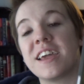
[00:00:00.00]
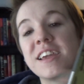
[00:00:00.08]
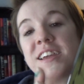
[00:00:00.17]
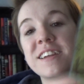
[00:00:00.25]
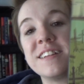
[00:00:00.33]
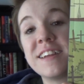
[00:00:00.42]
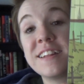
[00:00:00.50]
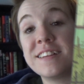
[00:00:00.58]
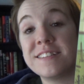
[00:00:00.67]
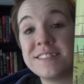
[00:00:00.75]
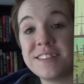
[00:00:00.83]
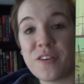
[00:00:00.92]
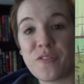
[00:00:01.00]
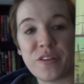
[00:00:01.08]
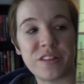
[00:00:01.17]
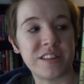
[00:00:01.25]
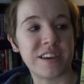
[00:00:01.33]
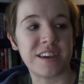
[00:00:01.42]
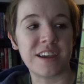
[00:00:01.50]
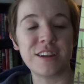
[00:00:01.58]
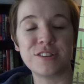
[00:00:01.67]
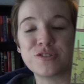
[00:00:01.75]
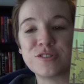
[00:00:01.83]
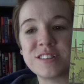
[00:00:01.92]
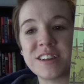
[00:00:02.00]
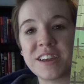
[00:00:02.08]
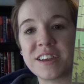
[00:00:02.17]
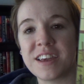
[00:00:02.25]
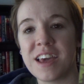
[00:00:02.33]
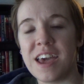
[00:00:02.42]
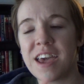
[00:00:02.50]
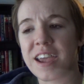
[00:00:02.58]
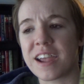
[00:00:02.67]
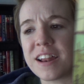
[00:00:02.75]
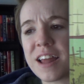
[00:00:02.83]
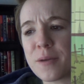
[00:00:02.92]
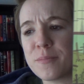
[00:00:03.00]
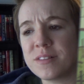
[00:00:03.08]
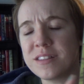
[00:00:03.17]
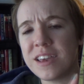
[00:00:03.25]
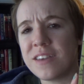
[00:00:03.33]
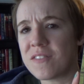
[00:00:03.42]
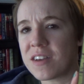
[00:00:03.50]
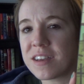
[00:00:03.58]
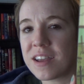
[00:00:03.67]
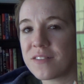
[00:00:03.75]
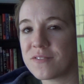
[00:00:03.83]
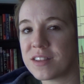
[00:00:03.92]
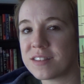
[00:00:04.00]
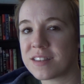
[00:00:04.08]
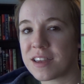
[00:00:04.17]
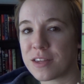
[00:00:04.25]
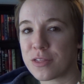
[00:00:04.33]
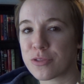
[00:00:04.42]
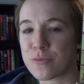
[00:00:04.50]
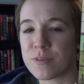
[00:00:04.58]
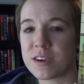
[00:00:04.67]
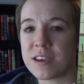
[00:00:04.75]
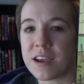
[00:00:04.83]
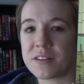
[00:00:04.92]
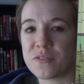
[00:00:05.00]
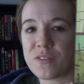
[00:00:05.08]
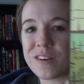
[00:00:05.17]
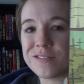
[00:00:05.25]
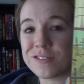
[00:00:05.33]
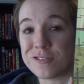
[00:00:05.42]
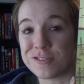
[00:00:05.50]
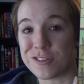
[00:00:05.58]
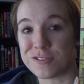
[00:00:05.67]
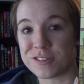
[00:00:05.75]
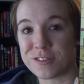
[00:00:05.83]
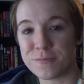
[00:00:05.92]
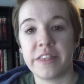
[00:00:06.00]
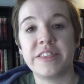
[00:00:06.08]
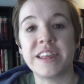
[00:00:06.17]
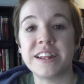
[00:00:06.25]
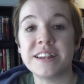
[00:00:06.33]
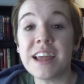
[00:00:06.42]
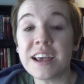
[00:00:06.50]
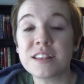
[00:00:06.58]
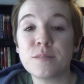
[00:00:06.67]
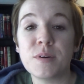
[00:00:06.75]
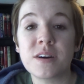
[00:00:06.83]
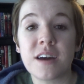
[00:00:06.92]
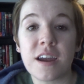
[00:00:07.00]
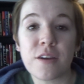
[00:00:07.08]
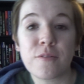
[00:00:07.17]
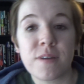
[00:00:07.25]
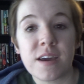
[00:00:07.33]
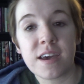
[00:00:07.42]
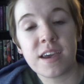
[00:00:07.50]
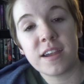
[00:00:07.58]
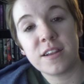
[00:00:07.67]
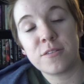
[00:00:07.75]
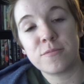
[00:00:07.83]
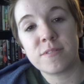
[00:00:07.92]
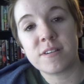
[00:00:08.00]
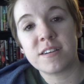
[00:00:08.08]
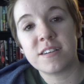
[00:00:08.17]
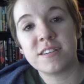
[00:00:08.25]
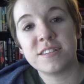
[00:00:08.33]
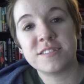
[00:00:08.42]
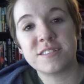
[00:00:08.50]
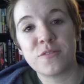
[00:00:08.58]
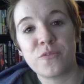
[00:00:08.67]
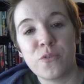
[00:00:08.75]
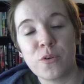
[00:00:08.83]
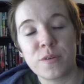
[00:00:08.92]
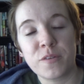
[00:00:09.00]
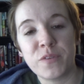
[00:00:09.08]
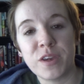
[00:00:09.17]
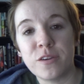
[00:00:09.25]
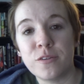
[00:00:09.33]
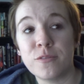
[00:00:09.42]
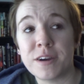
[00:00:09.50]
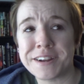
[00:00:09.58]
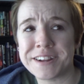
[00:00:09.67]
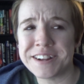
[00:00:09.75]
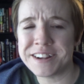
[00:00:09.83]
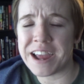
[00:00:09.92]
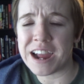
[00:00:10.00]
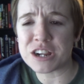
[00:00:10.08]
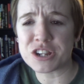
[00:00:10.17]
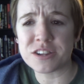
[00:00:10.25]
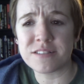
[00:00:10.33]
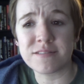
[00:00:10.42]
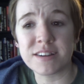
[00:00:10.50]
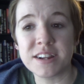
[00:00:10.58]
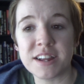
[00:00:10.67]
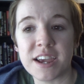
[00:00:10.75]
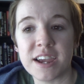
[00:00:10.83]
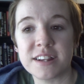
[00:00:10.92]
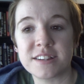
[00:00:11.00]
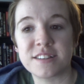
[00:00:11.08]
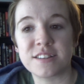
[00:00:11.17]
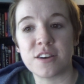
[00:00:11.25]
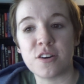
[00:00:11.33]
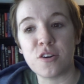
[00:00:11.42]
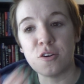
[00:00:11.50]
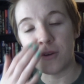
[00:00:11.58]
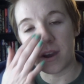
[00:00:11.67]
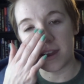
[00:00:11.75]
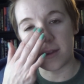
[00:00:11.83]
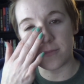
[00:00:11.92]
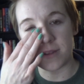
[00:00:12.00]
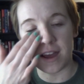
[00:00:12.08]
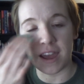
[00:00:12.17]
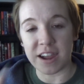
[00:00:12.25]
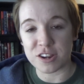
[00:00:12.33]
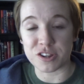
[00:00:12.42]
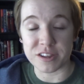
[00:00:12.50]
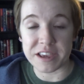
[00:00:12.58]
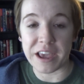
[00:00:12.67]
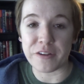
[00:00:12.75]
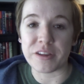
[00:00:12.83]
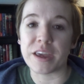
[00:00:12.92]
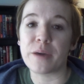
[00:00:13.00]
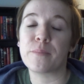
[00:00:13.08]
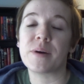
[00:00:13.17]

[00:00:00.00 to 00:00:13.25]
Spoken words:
and it is definitely interesting, and I believe I gave this a 3 out of 5 stars also. The next book I read was for review, and I didn't actually read it, so I'm not actually counting it,